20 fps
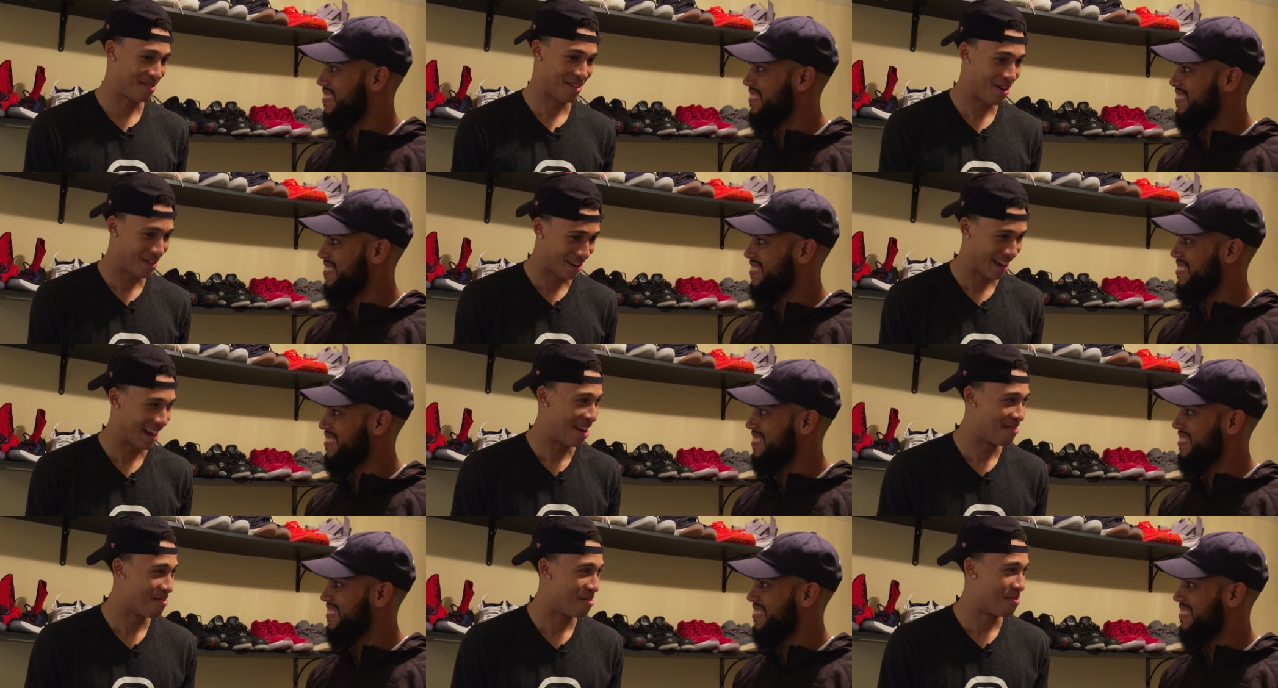Speaker 1: okay.
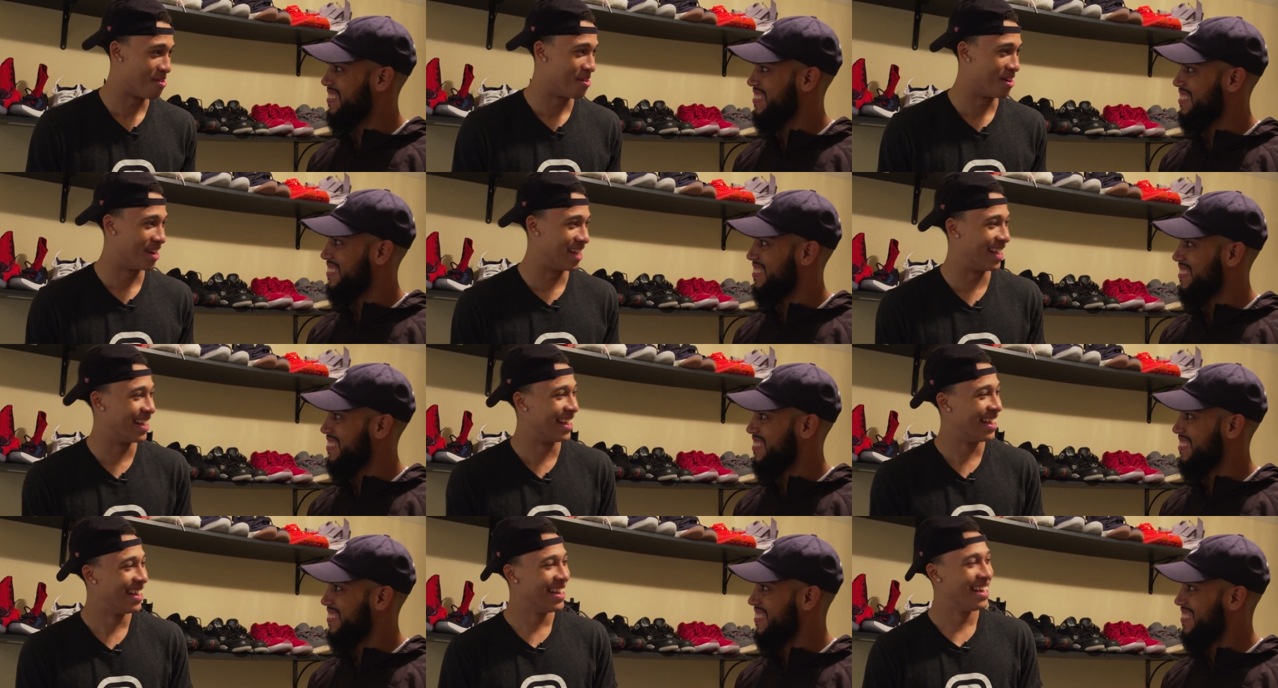I'm on my
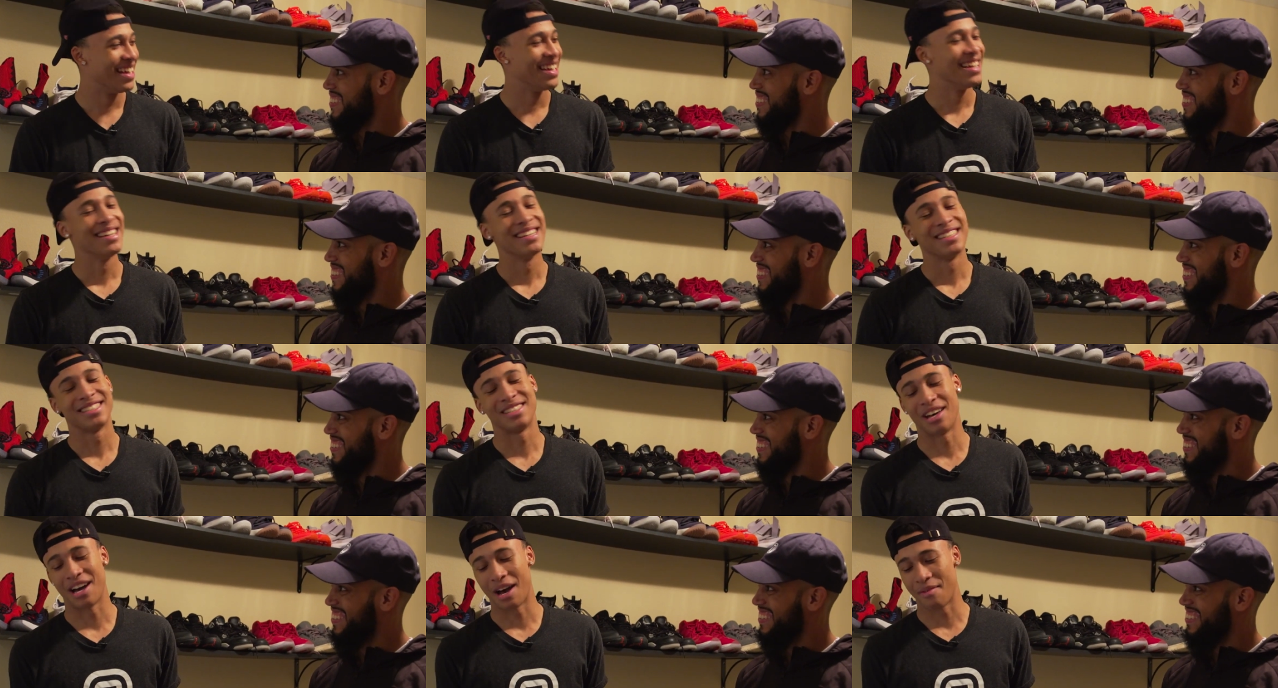way.
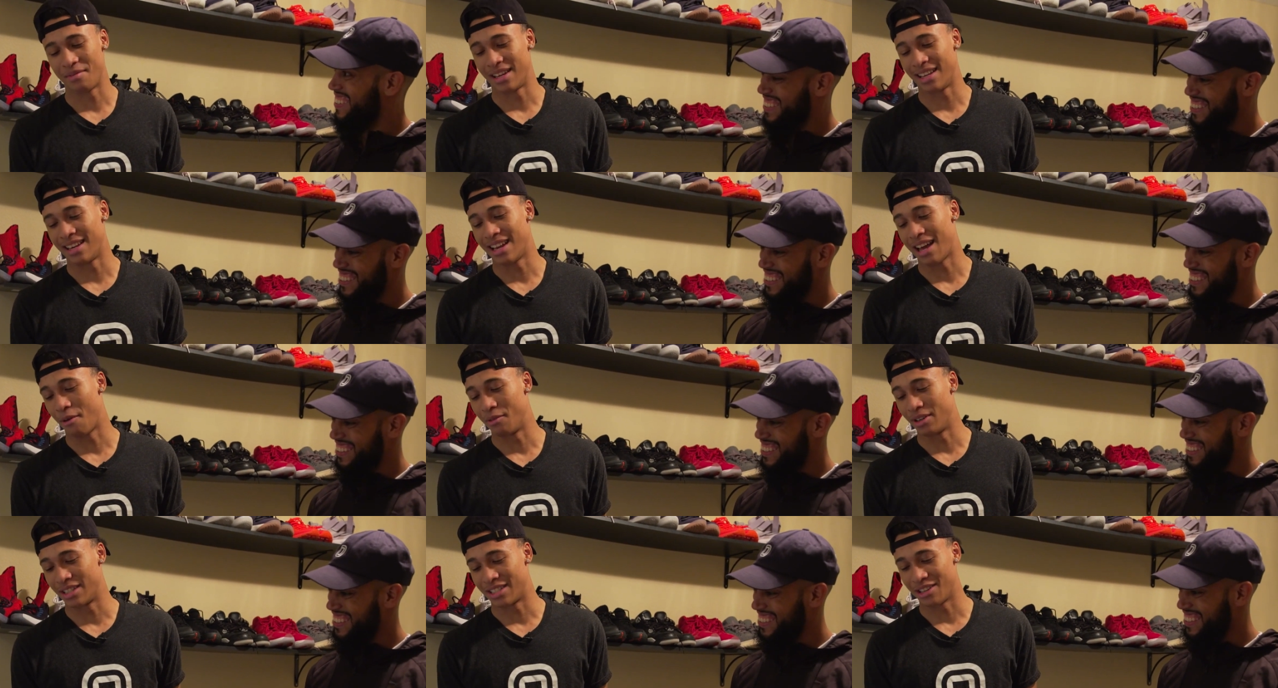So, I mean, I
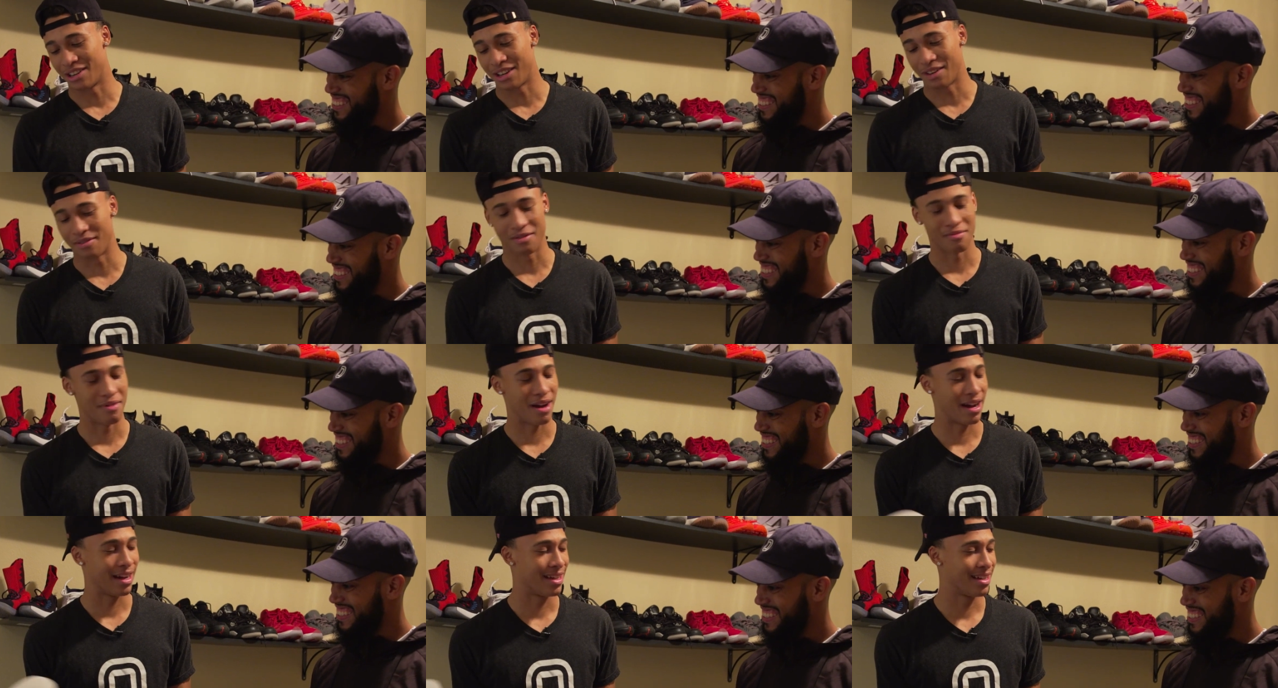went to go give him
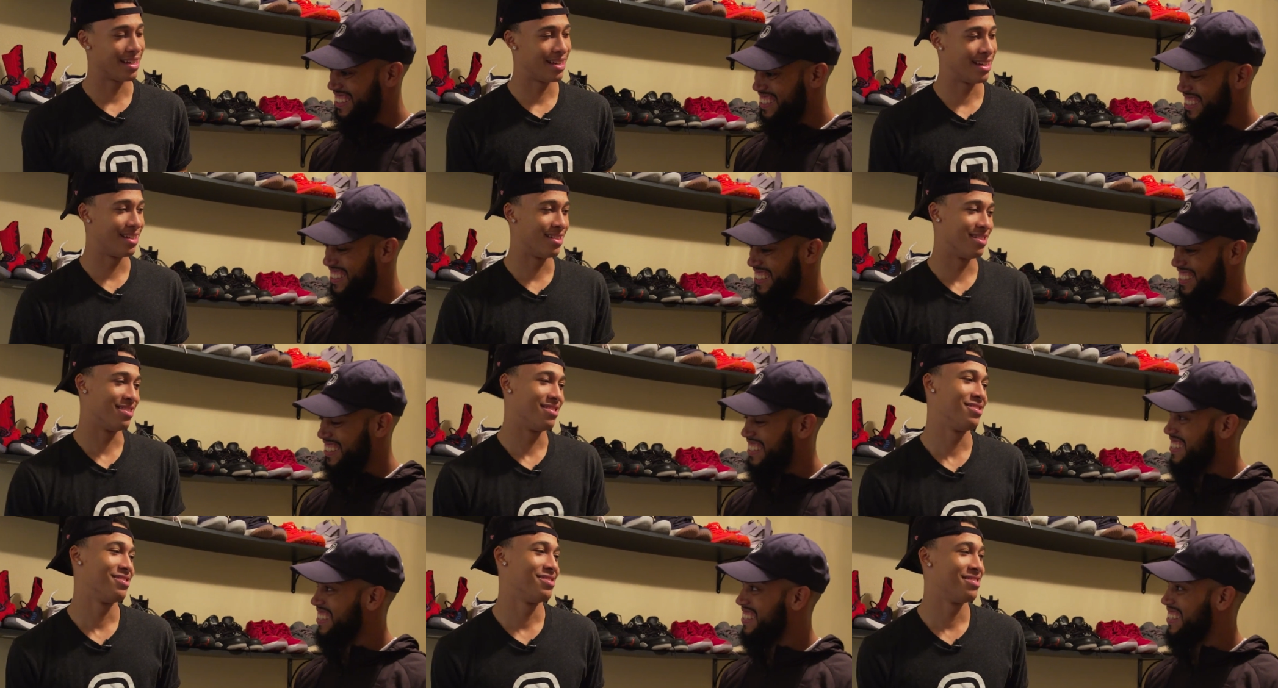the mic, and
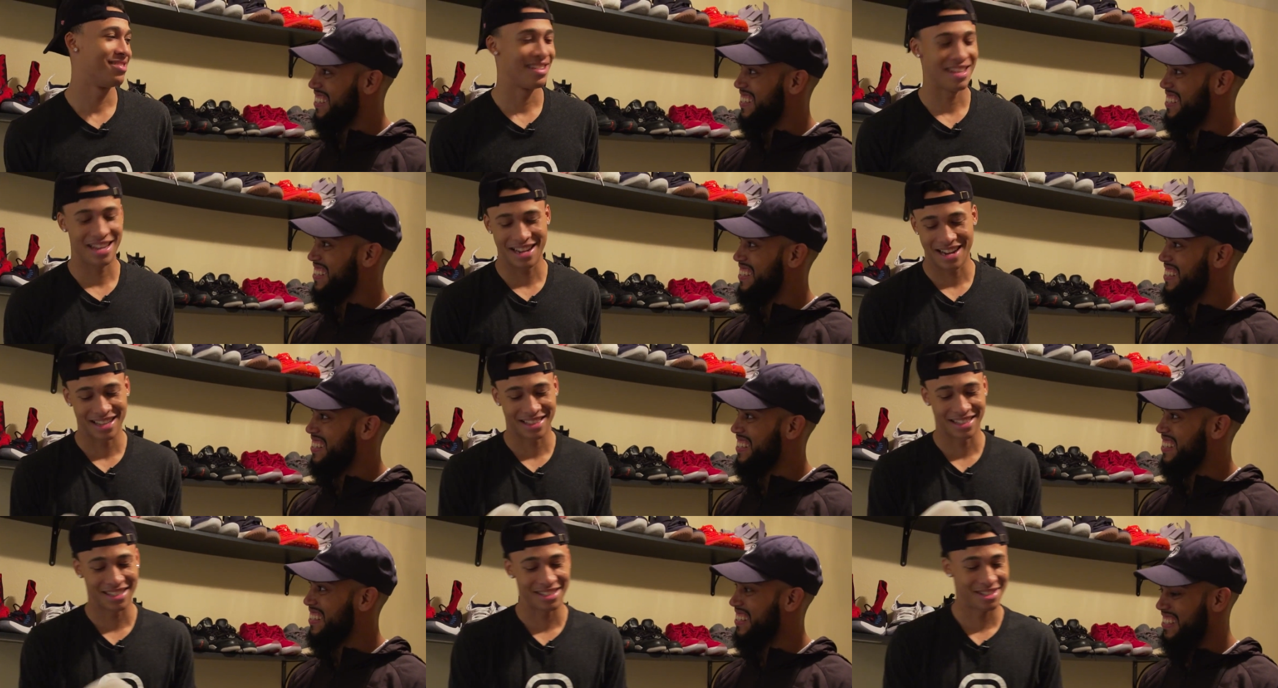he
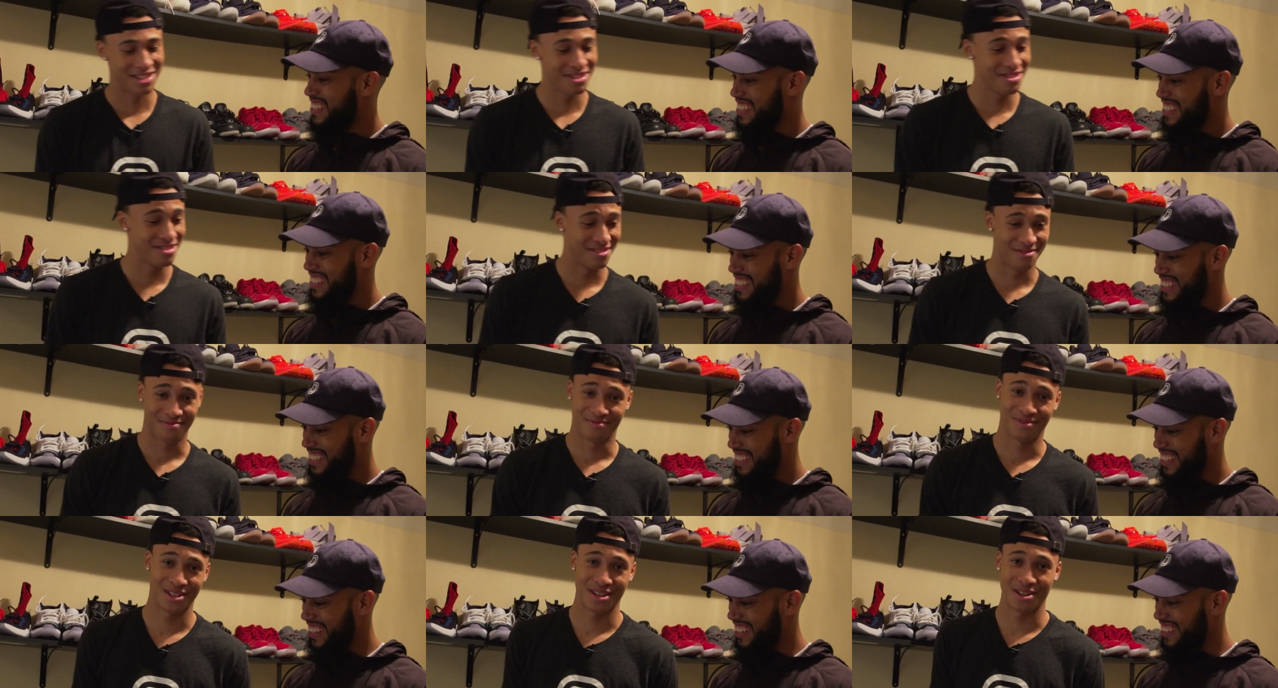got these too.
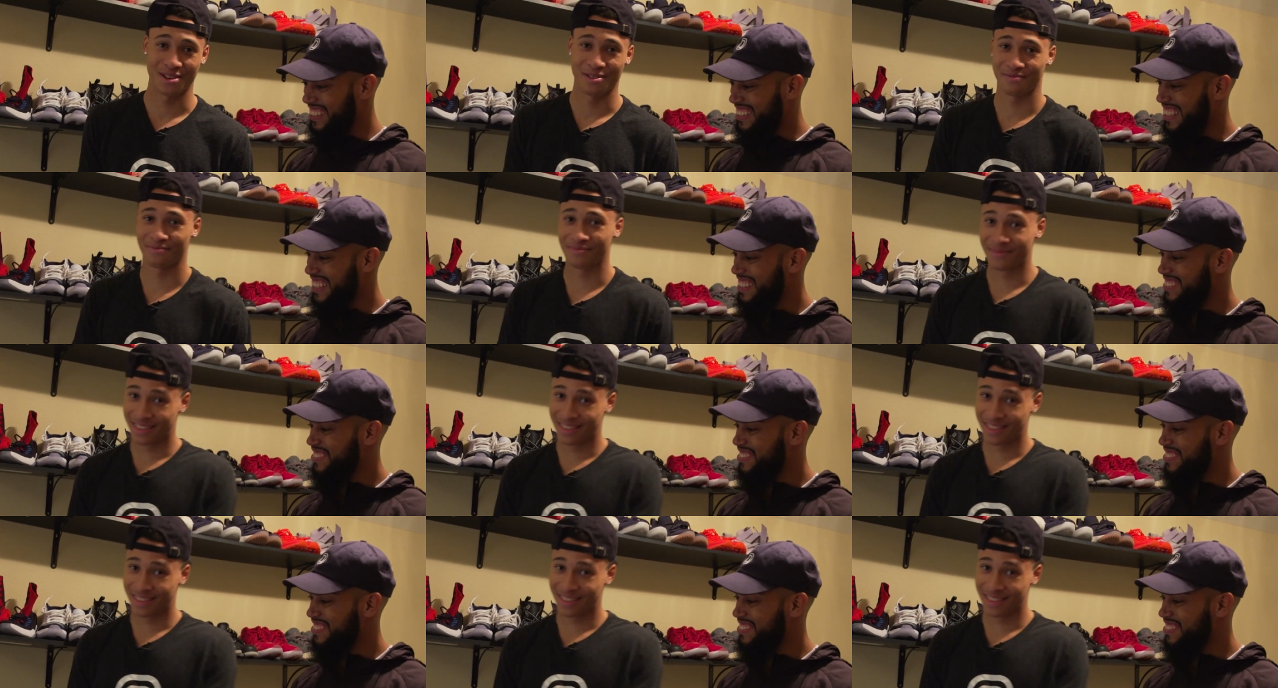Oh, yeah,